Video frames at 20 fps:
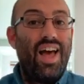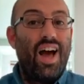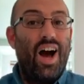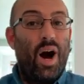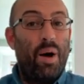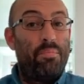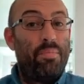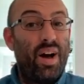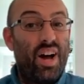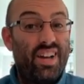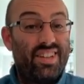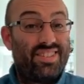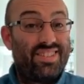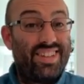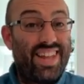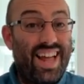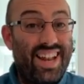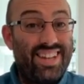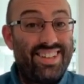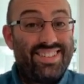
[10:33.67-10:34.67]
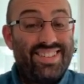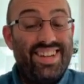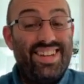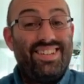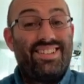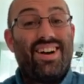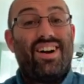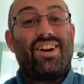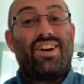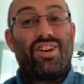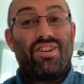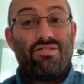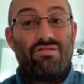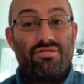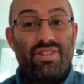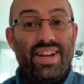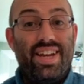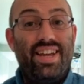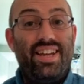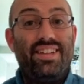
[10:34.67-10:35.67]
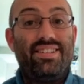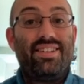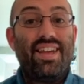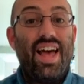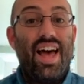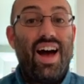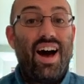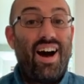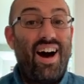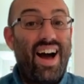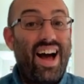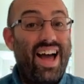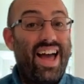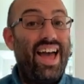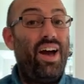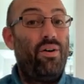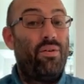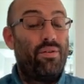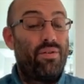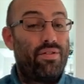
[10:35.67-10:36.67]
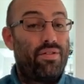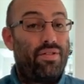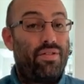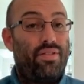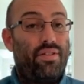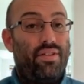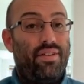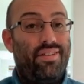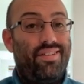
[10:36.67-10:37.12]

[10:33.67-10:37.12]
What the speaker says: our personalities, our careers, our health,